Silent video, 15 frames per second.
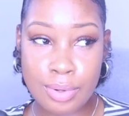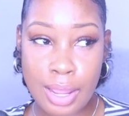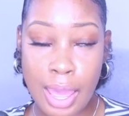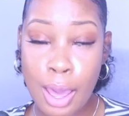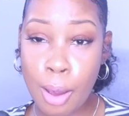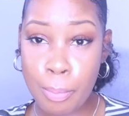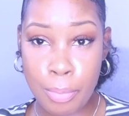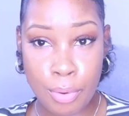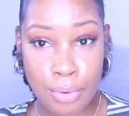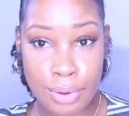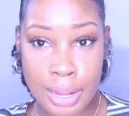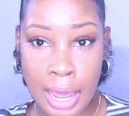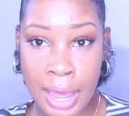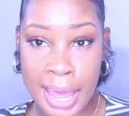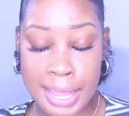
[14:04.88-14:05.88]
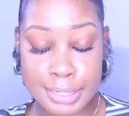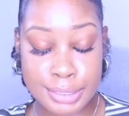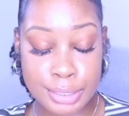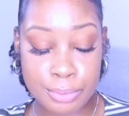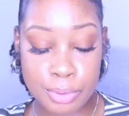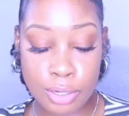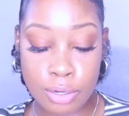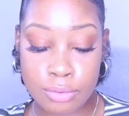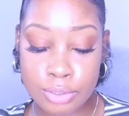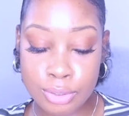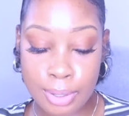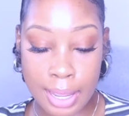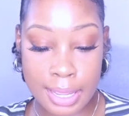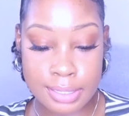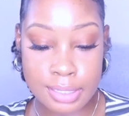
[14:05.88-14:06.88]
help on, I actually went over
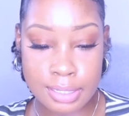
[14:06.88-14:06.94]
twice,